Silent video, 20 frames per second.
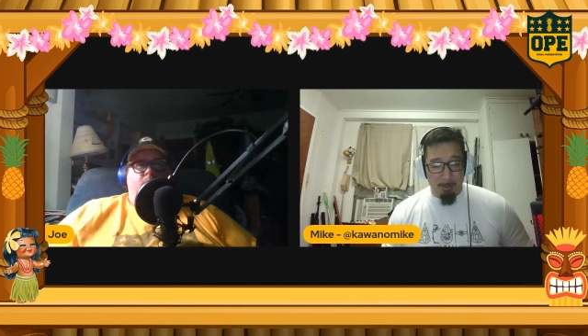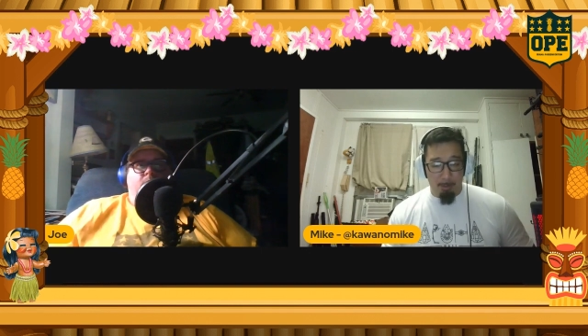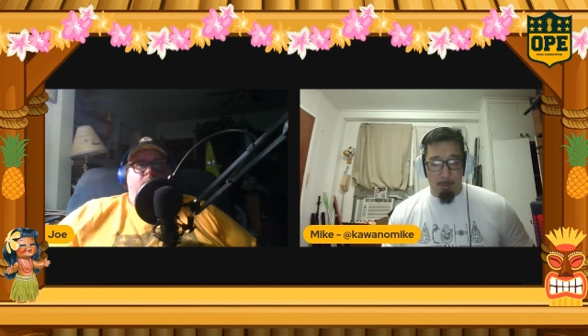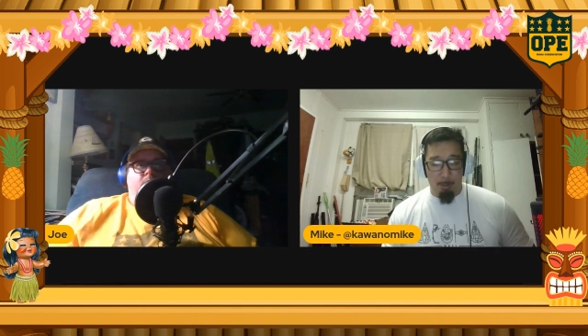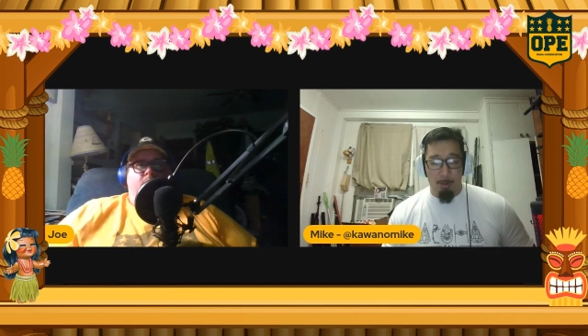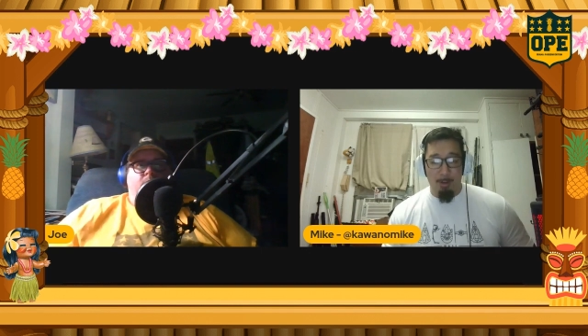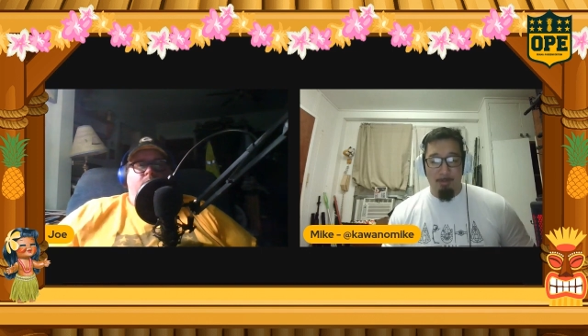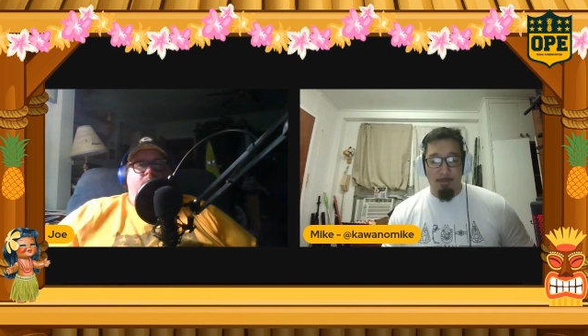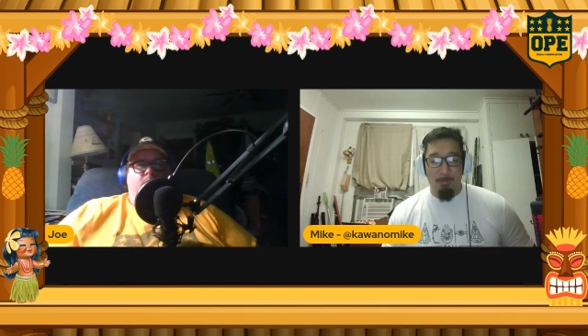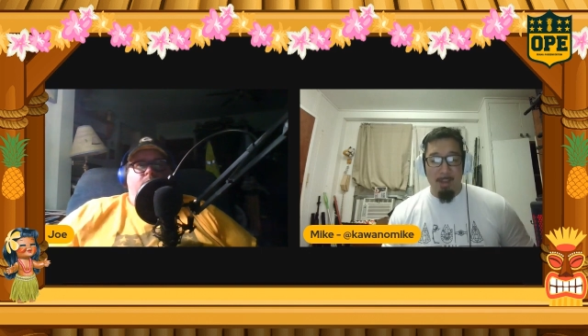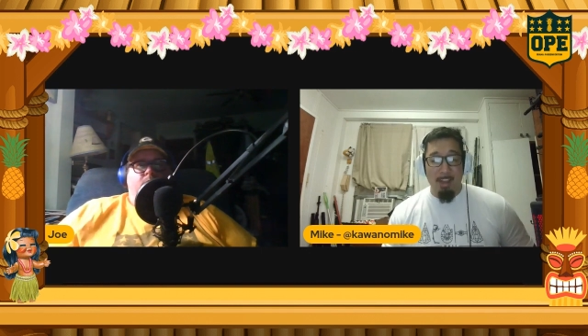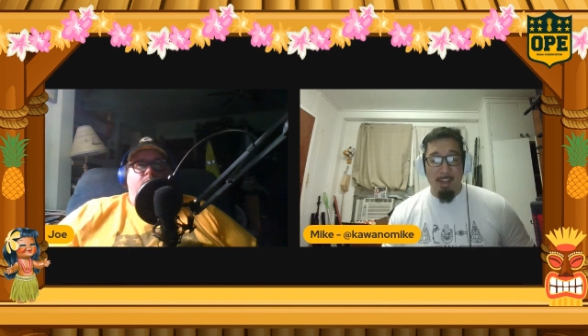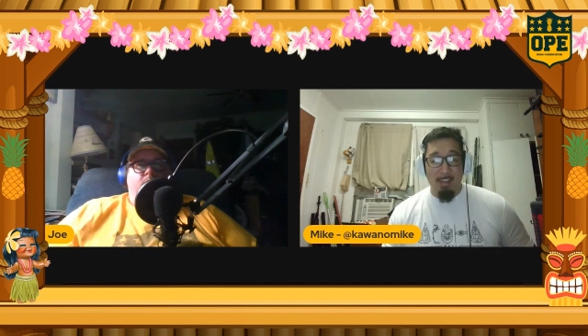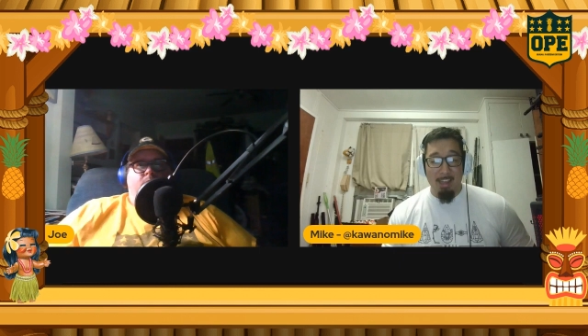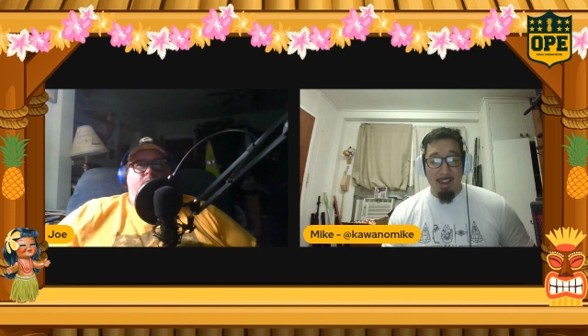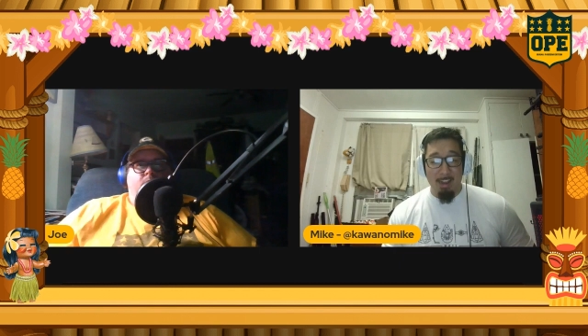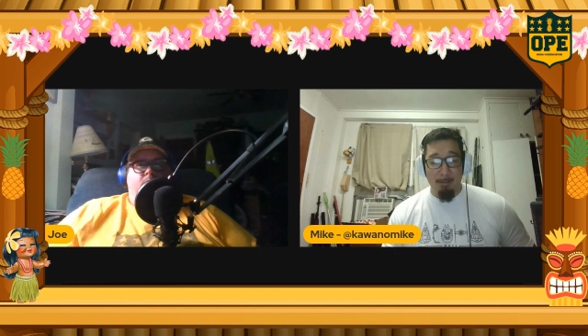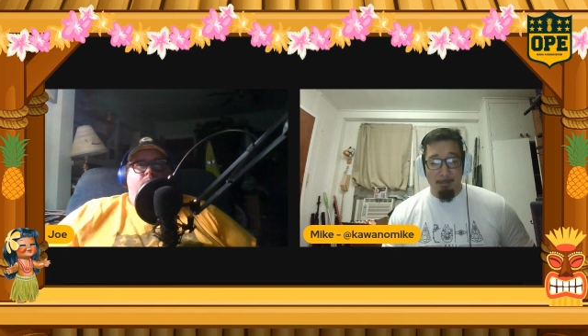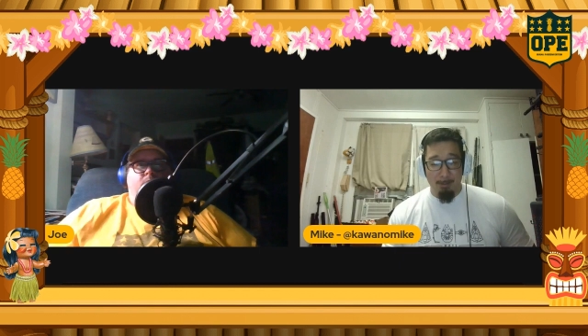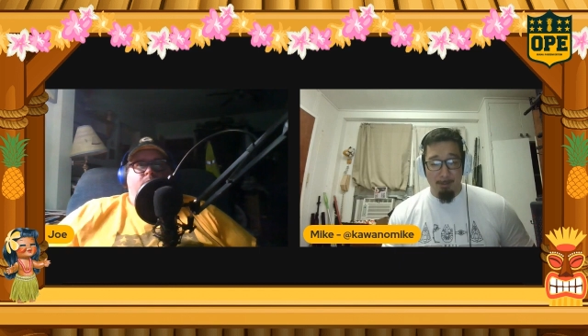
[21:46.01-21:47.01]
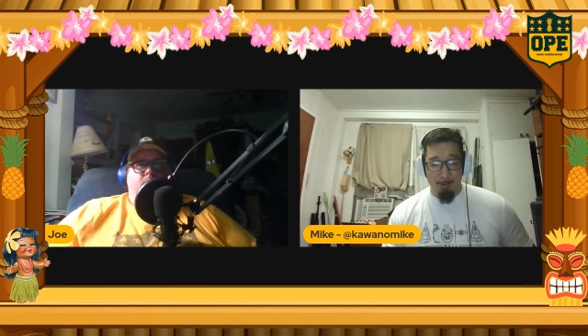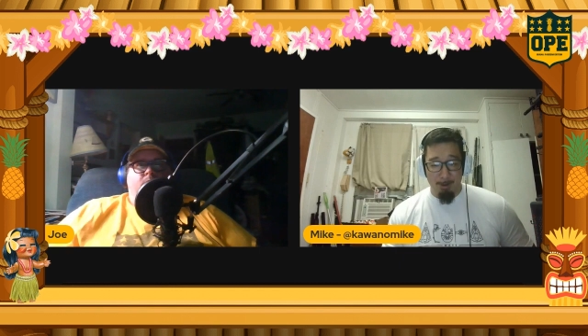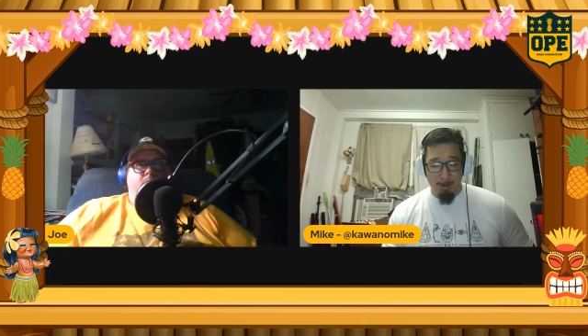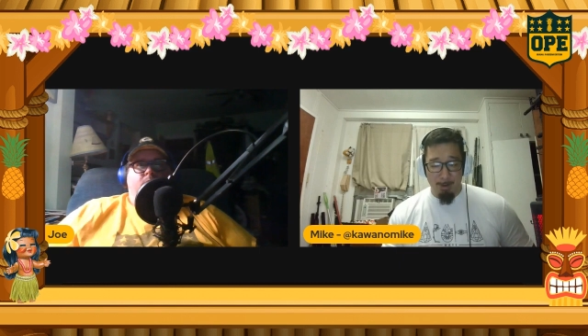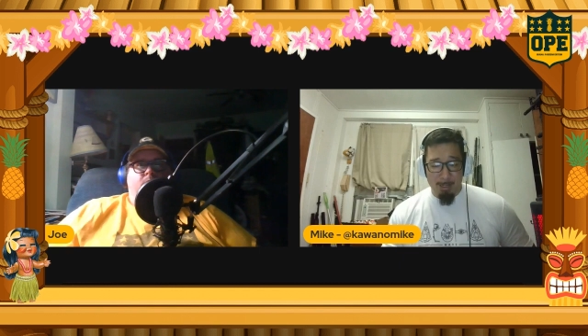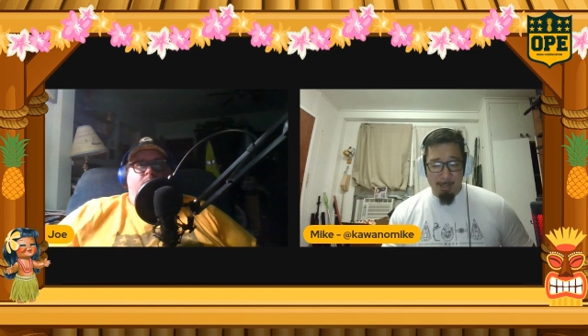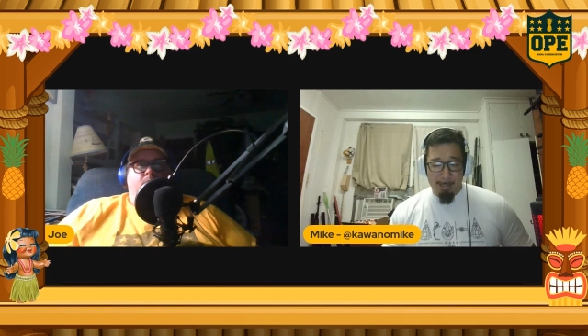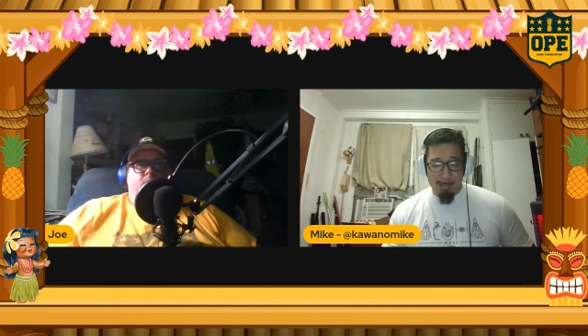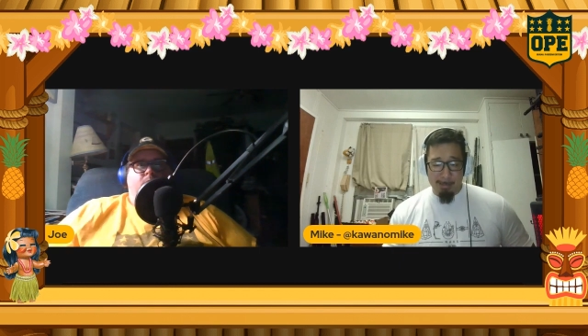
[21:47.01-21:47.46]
quarterback after